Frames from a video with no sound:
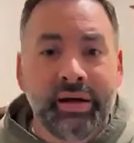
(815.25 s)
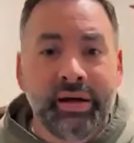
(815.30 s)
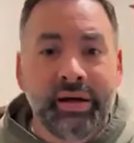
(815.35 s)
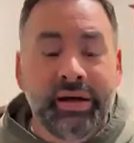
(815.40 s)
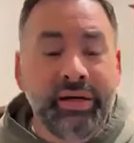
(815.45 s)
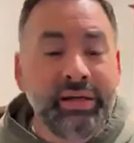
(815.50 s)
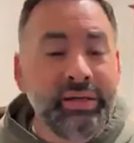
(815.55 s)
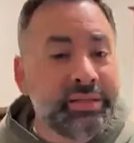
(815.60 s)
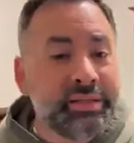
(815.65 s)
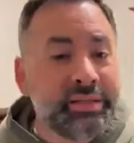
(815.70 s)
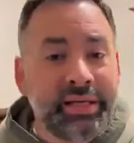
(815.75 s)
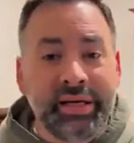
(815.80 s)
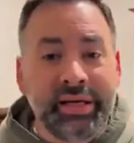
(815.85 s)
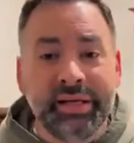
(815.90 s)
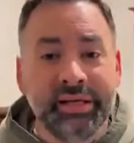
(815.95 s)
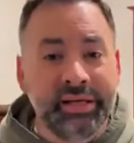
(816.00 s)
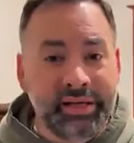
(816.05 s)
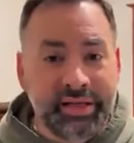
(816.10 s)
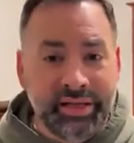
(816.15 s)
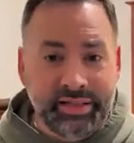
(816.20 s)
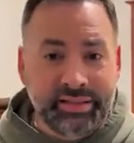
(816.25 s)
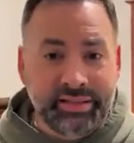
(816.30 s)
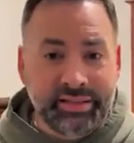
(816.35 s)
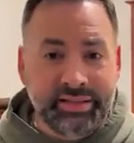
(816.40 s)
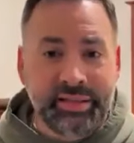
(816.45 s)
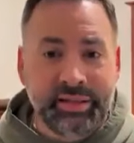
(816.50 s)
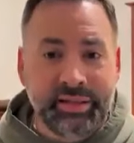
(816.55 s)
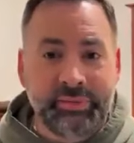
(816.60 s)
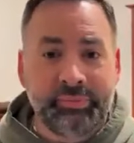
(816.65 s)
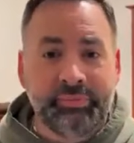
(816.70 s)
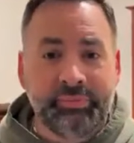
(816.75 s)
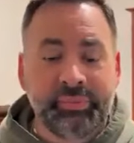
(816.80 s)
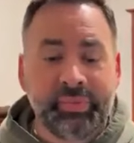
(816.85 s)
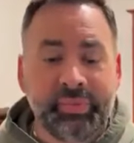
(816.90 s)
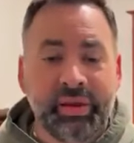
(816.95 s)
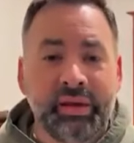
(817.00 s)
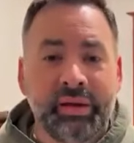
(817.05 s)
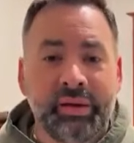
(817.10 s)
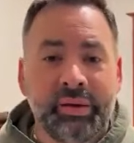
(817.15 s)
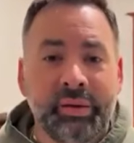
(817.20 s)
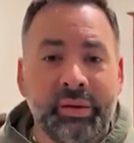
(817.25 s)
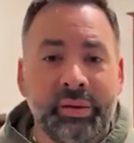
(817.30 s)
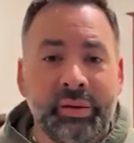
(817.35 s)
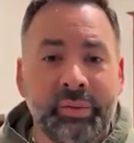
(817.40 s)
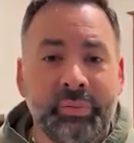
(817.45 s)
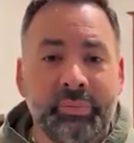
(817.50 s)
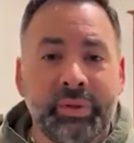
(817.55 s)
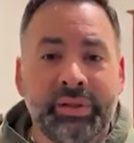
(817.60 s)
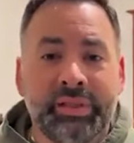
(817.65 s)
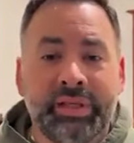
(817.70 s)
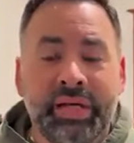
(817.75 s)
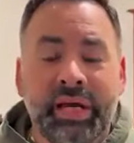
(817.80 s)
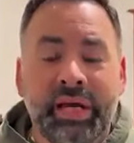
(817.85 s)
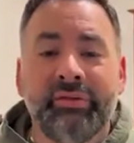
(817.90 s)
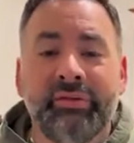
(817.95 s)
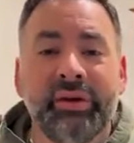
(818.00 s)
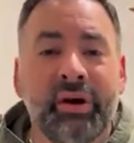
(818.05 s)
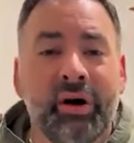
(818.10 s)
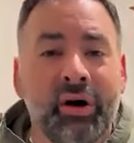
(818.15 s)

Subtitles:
He sinned against him. But David